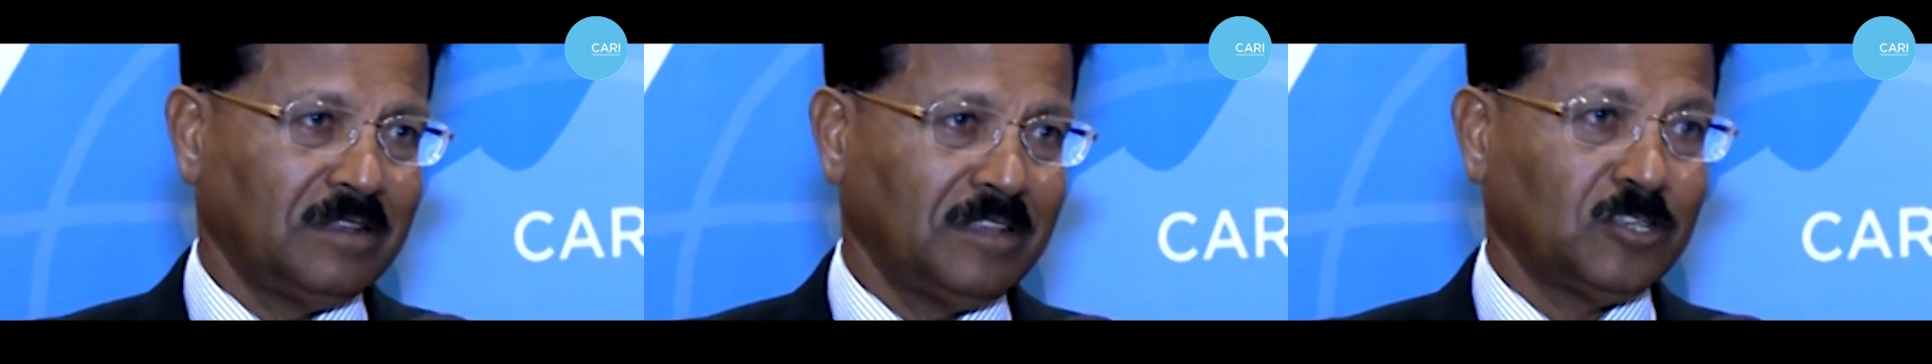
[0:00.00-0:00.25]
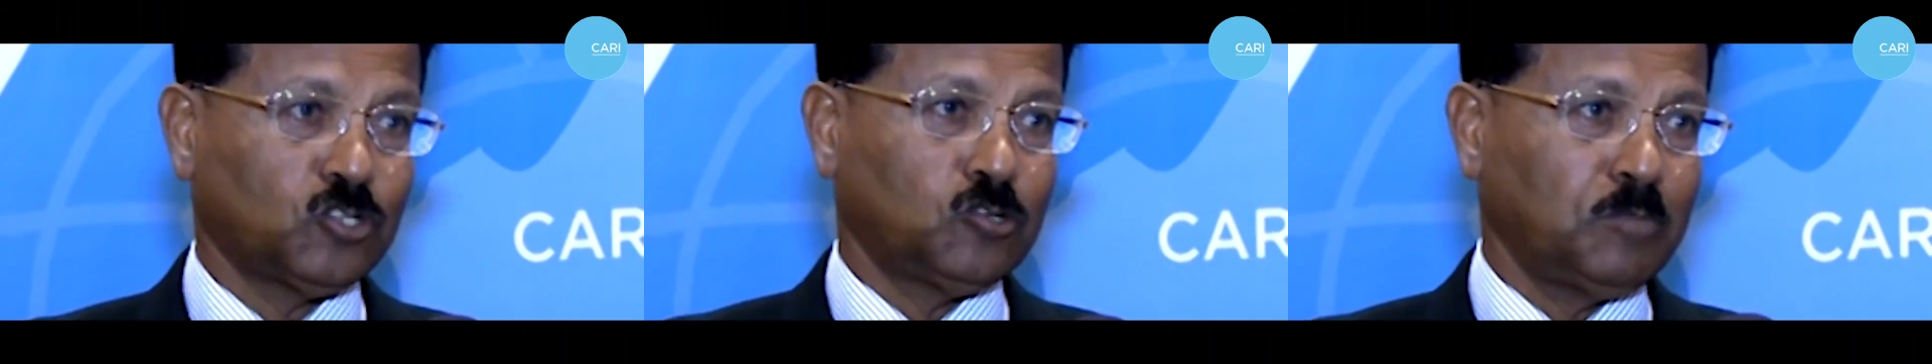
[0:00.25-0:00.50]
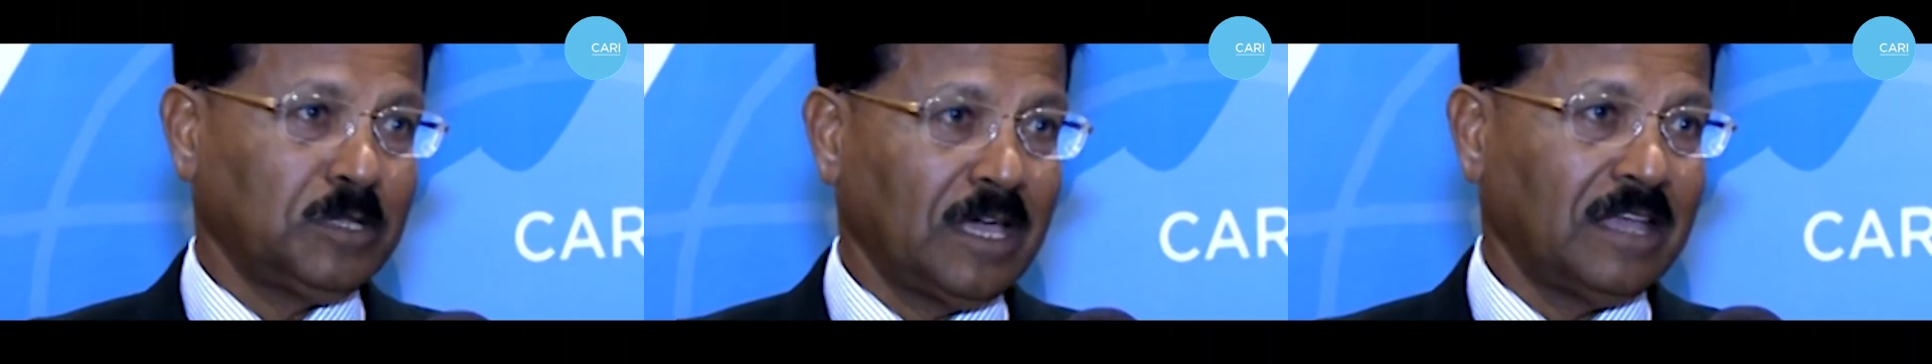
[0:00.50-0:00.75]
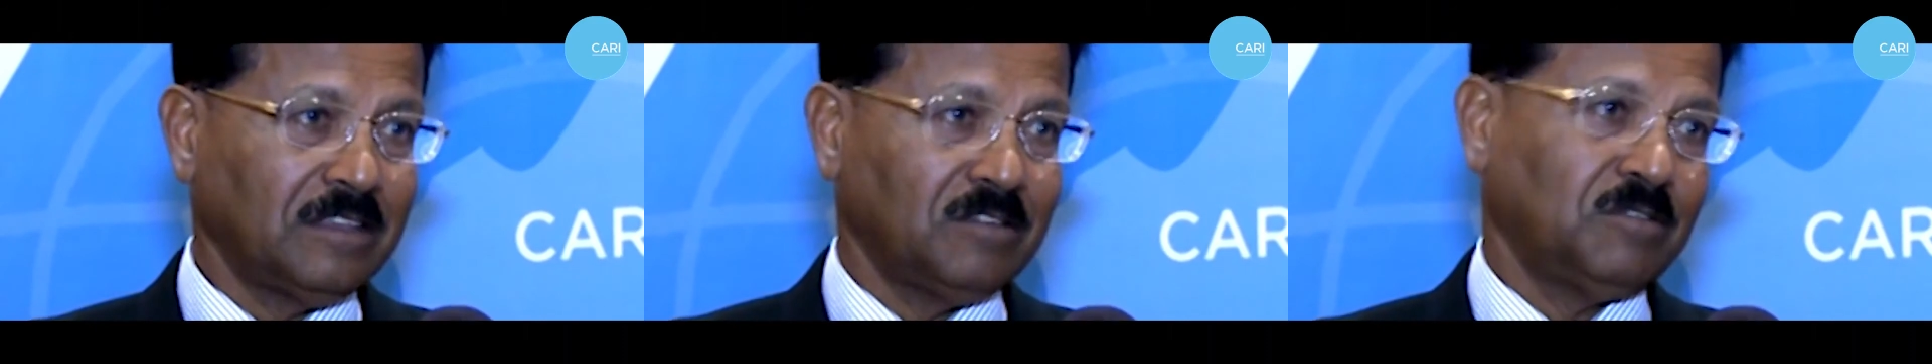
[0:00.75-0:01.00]
needs to be
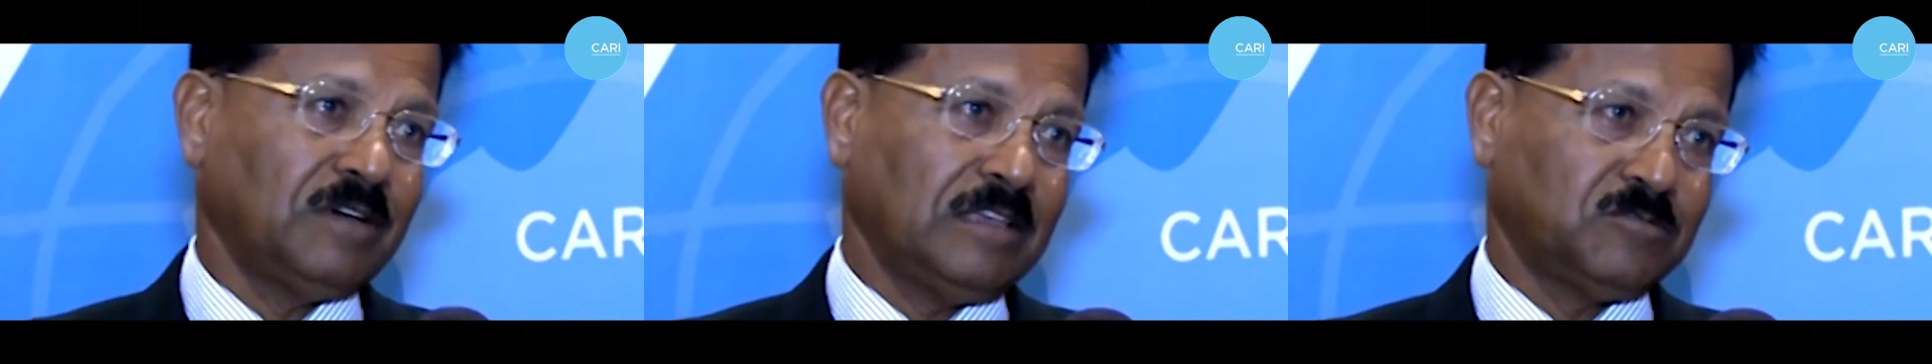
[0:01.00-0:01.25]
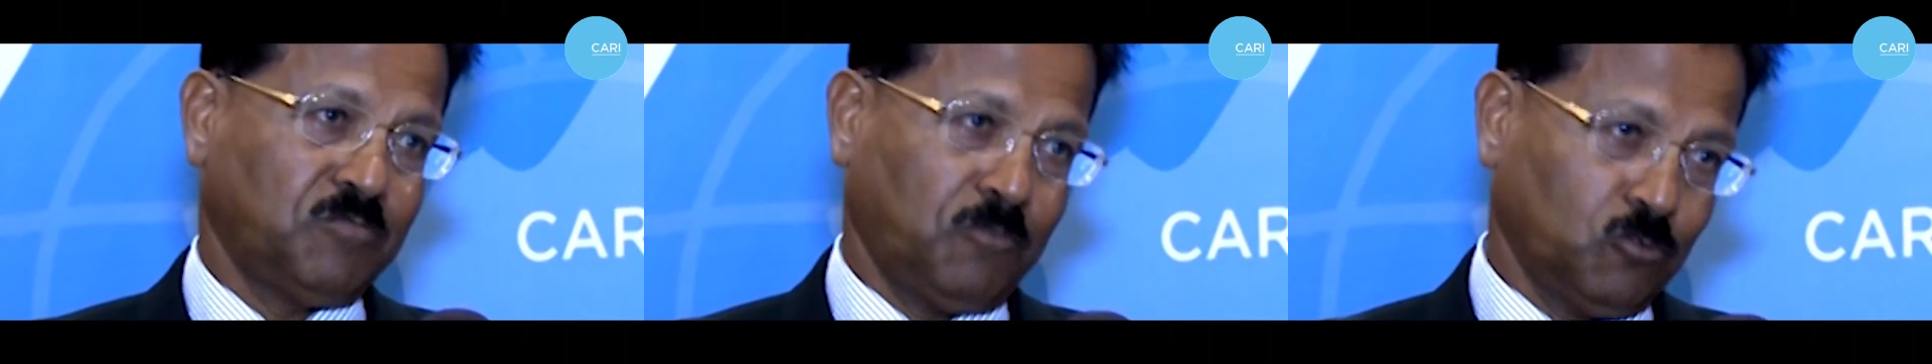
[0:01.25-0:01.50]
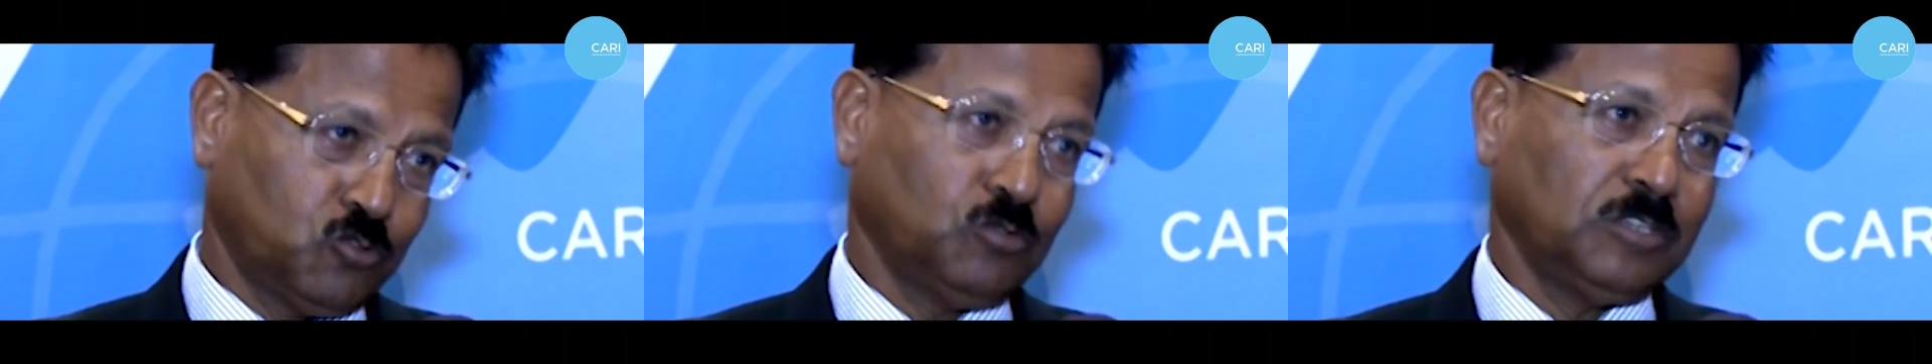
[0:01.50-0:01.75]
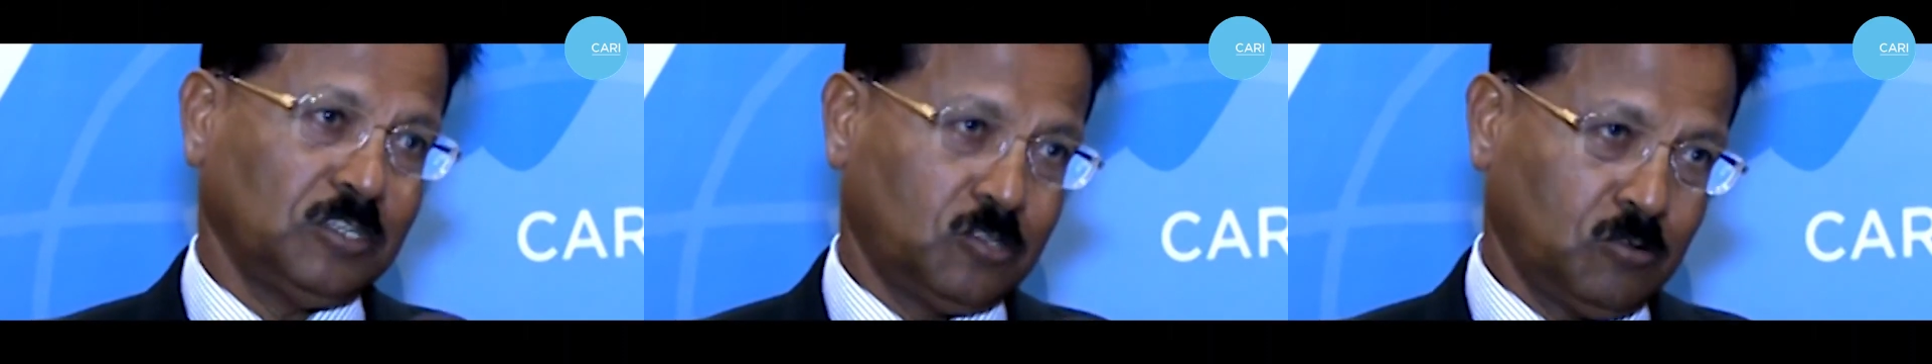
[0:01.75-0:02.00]
done, you know, I also
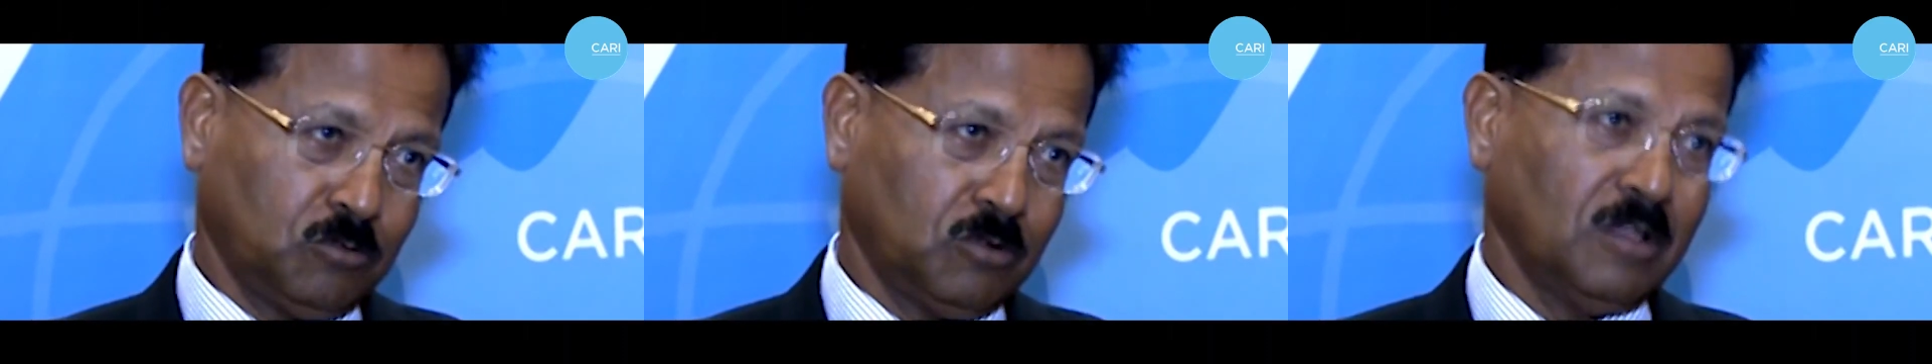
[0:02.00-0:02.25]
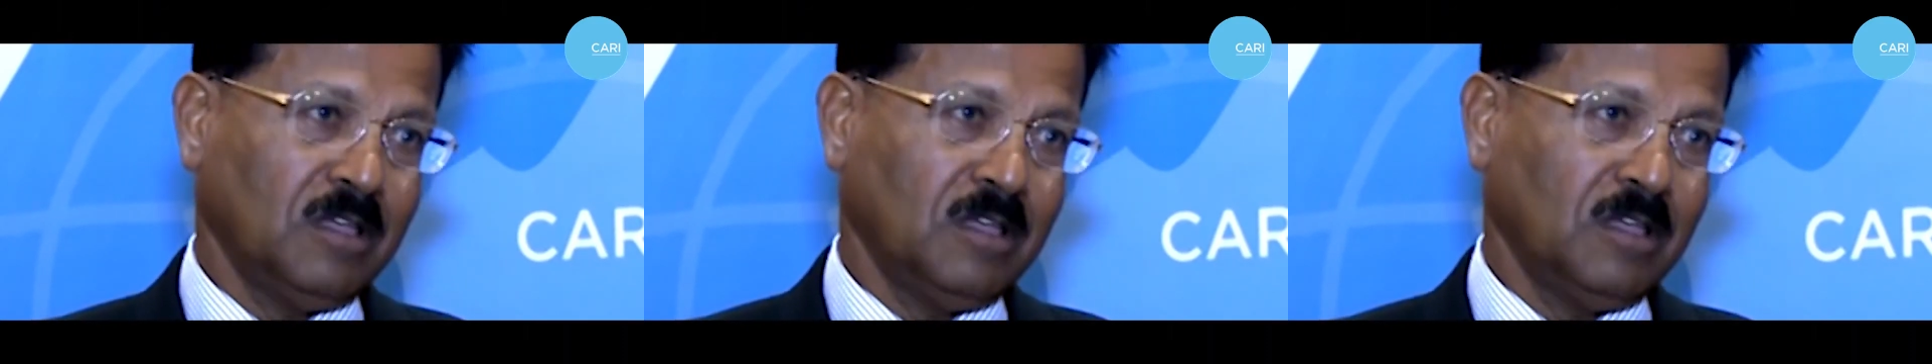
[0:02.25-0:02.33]
need to